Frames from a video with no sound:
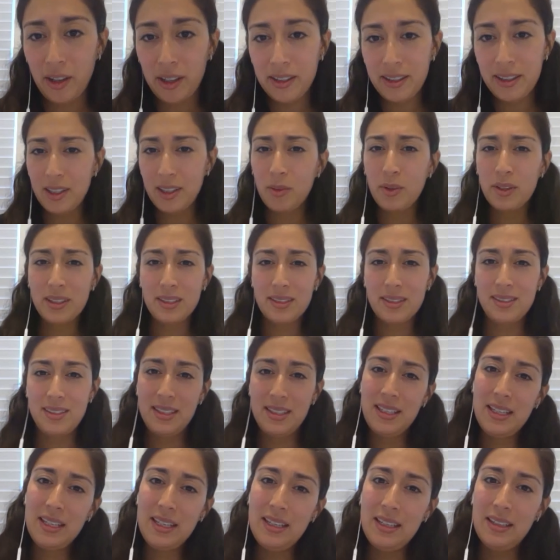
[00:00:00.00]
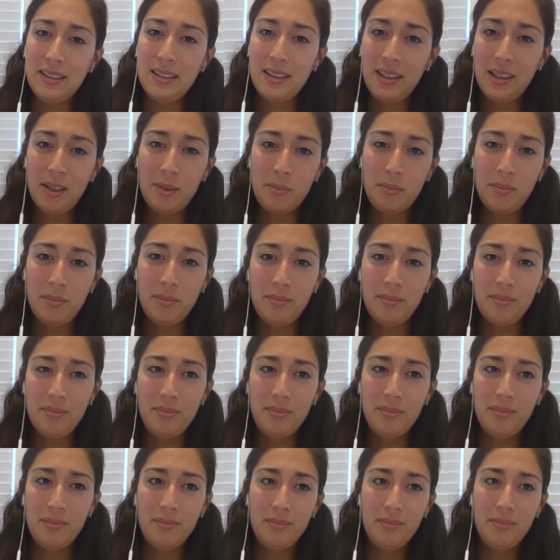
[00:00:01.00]
I think with a city um,
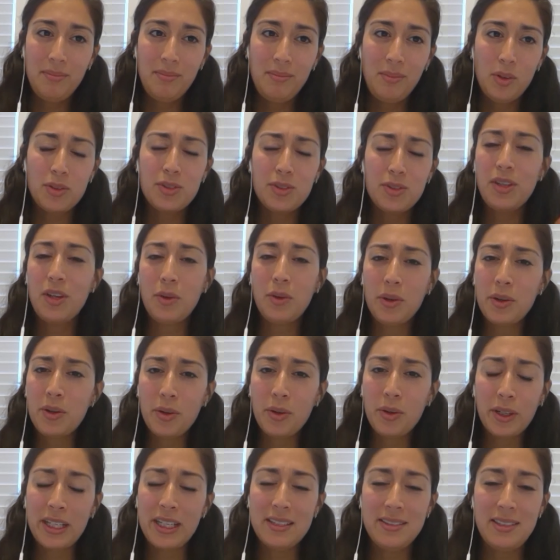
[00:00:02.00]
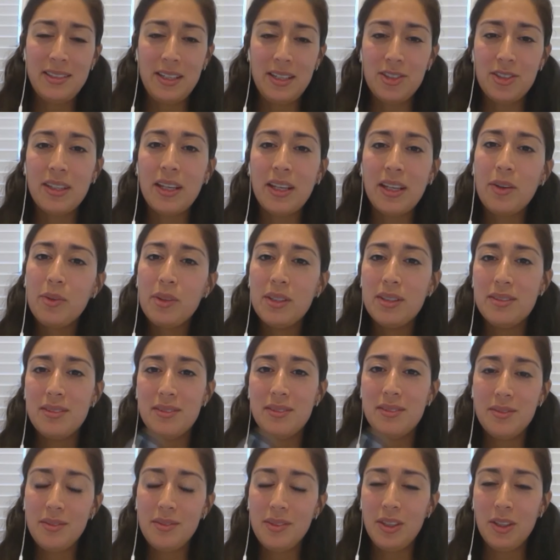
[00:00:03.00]
or or an organization that
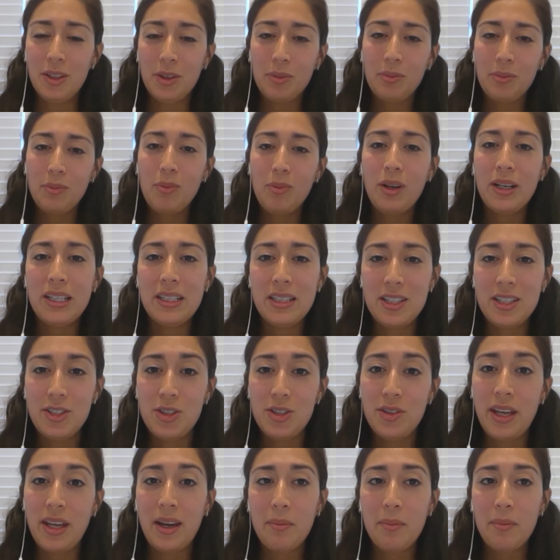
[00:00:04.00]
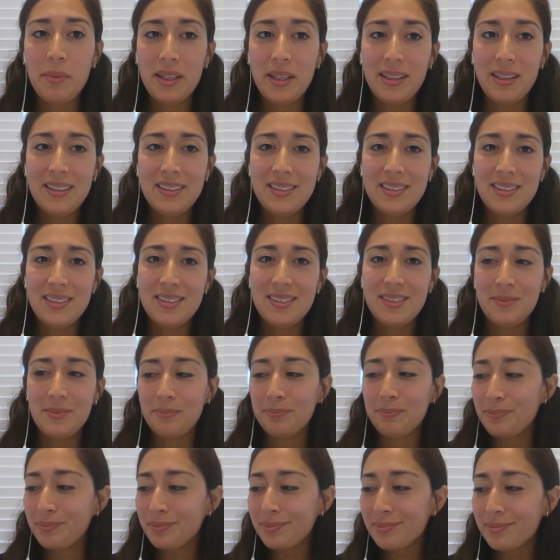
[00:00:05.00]
was you know wanting to do that, but it's
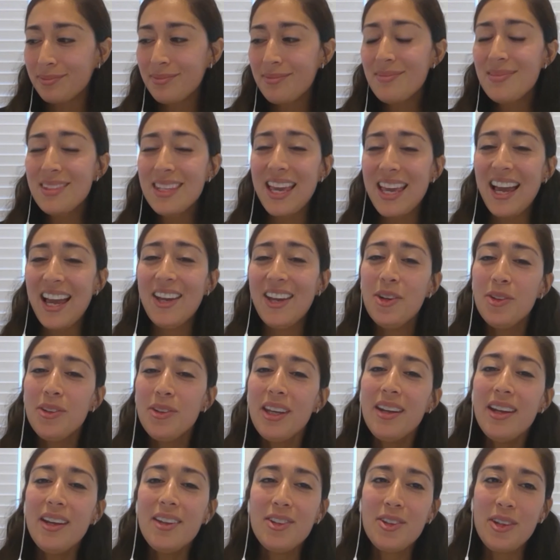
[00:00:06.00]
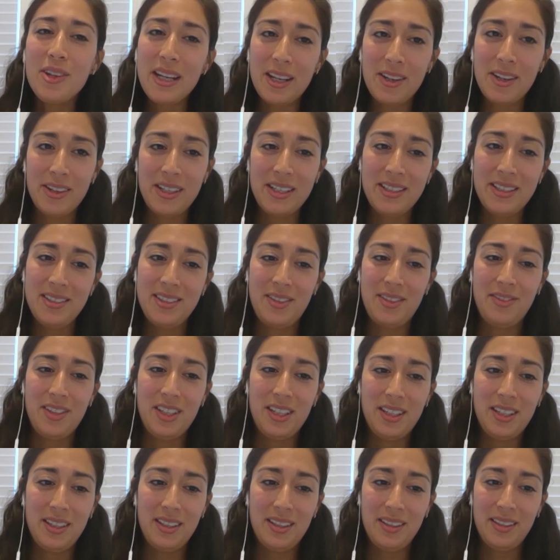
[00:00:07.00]
I know that other areas of
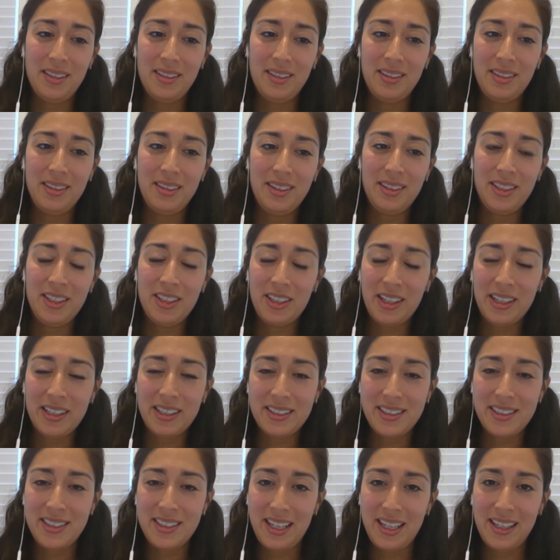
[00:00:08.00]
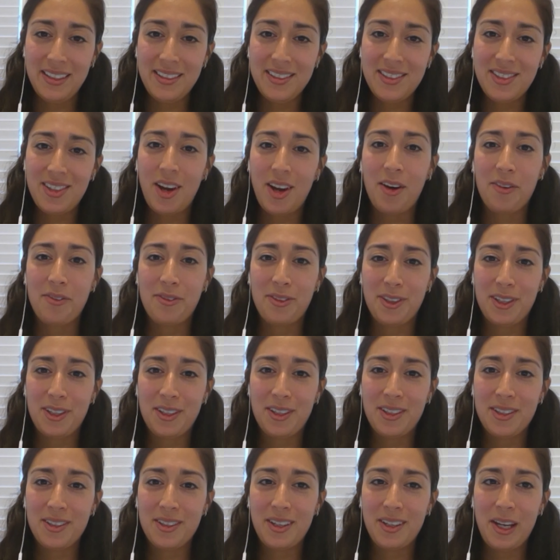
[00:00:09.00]
the the United States
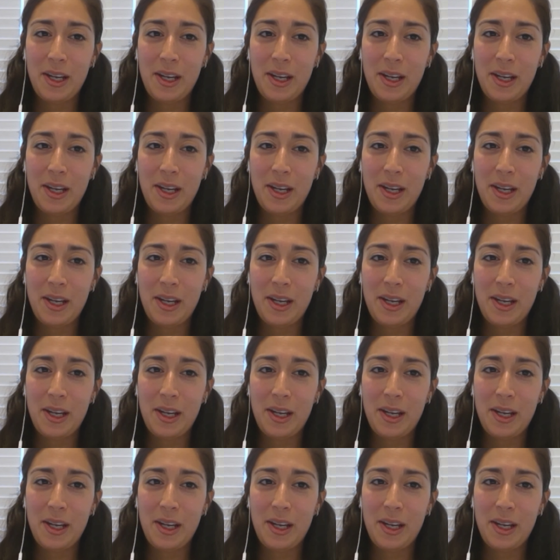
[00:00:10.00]
offer